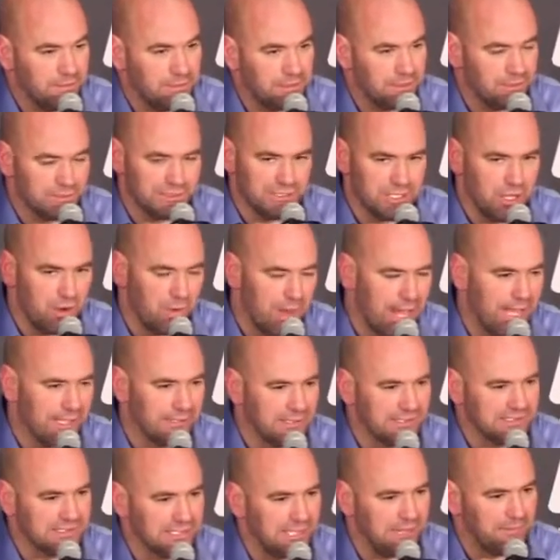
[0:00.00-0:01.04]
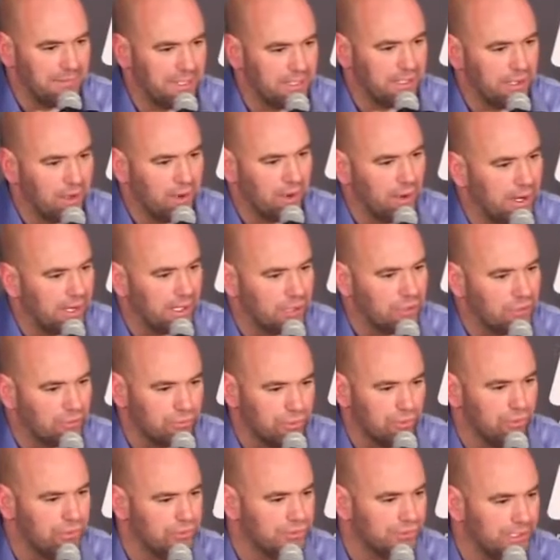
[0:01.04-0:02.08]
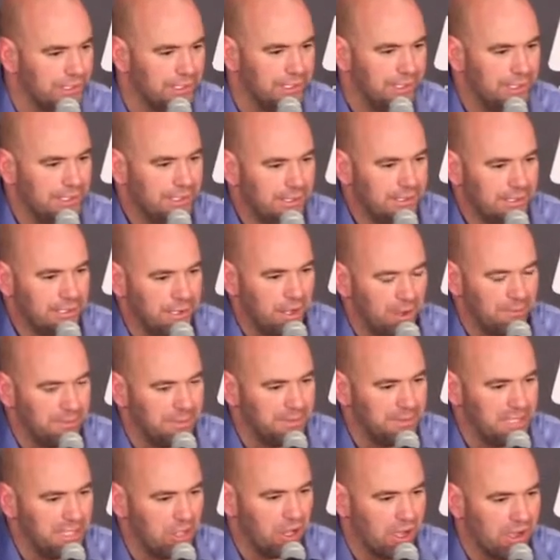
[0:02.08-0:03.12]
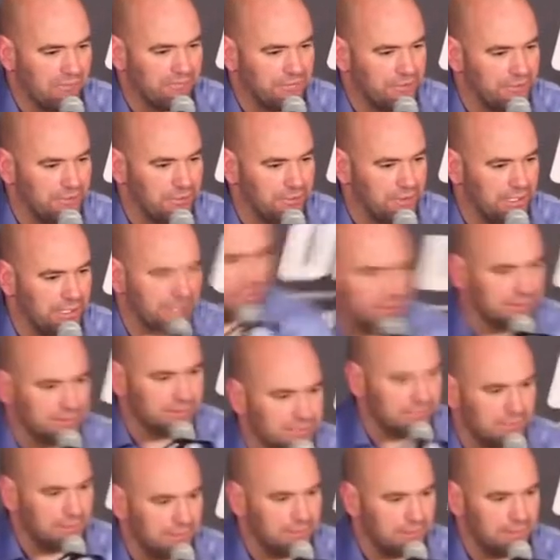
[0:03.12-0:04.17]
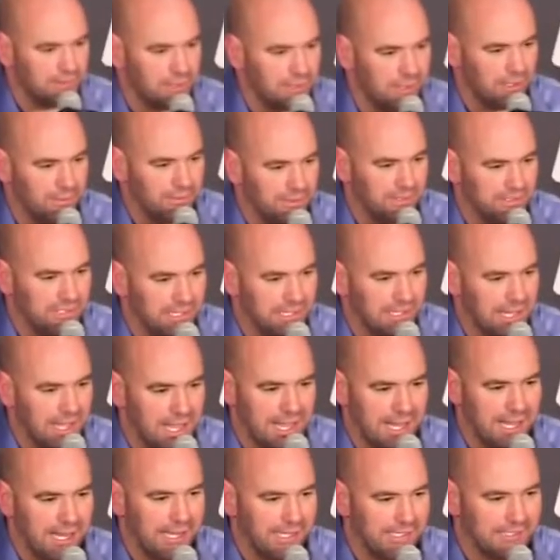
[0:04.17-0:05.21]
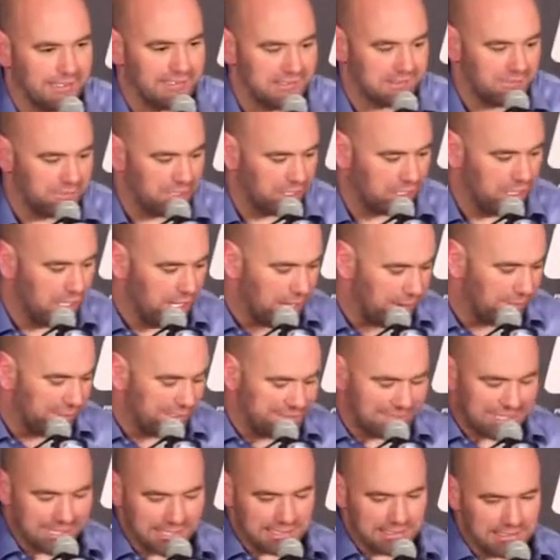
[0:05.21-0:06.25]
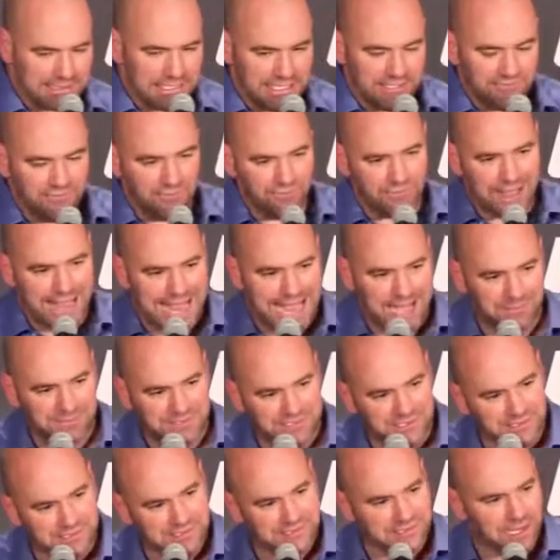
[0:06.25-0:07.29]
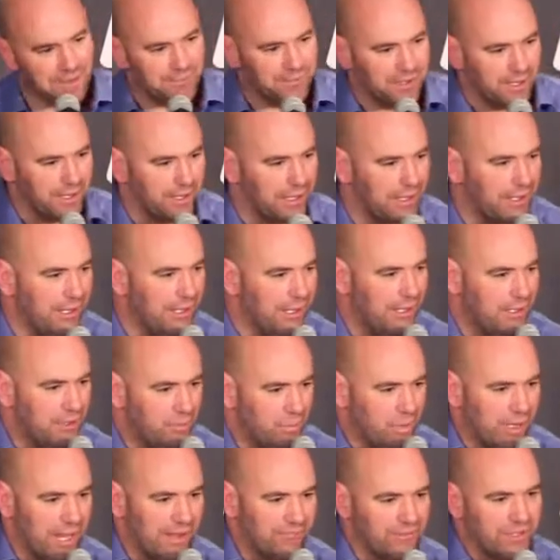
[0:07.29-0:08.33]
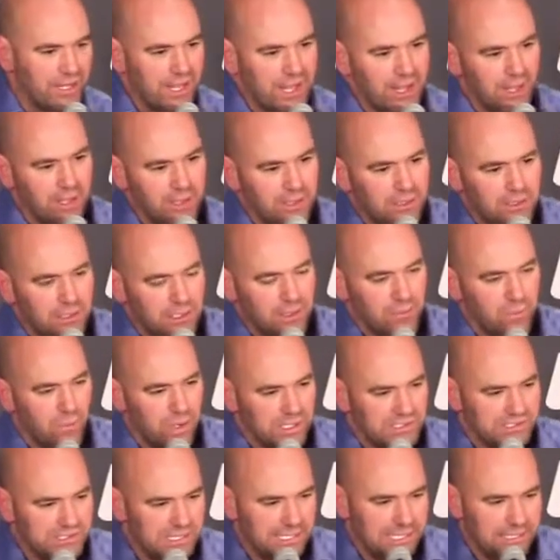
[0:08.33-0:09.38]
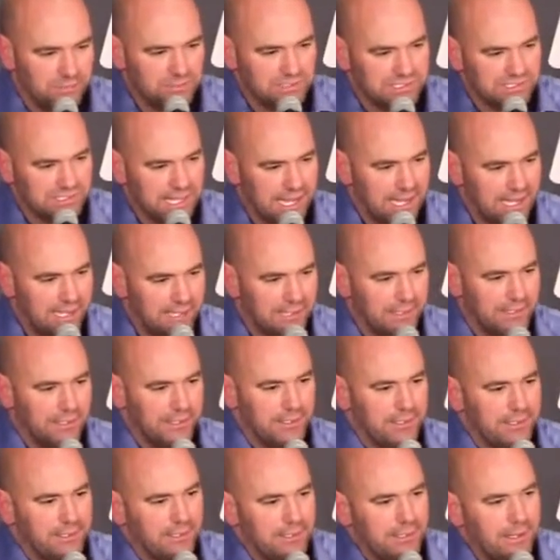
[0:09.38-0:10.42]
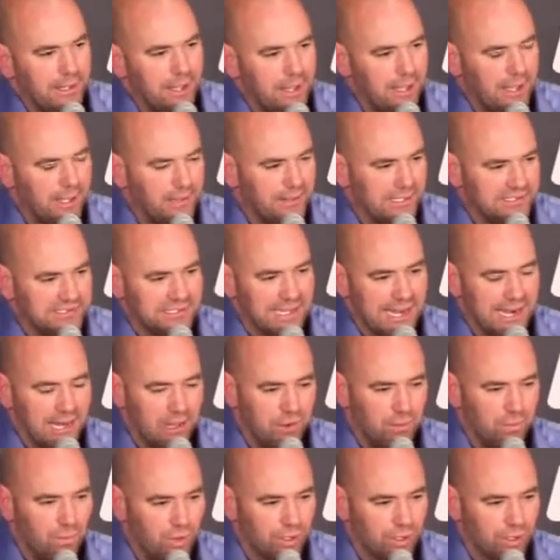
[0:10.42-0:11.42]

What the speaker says: There's no, hey, listen, I'm going to go on a cruise and, you know, I'm going to be gone for 2 years and, you know, I'm going to take a hiatus. I'm going to take a leave of absence. I'm going to, whatever the hell it was that he was saying, that's not how it